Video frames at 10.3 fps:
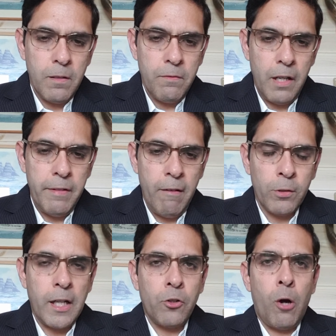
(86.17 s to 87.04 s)
well, we have
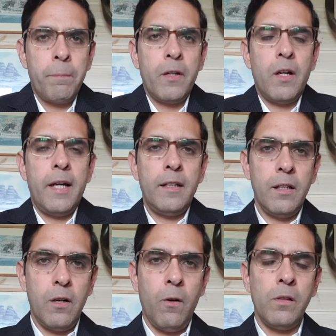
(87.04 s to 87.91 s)
looked at
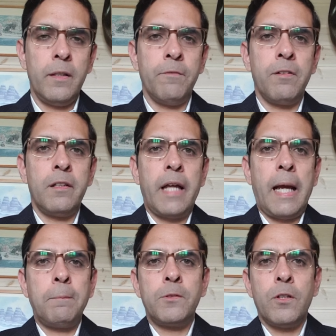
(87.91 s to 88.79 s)
copyright, all the different
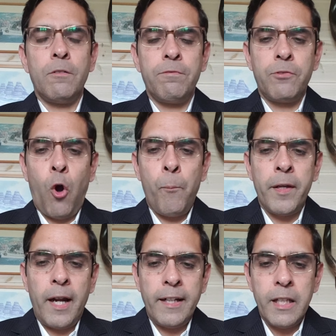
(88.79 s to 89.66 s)
types of
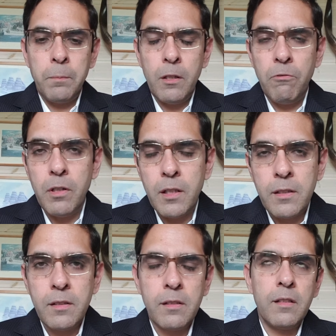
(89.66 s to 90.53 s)
copyrightable
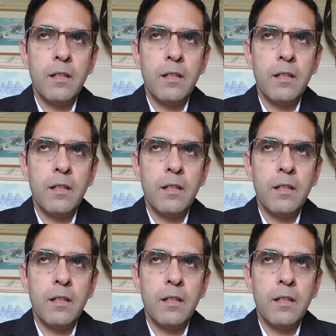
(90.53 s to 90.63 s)
works,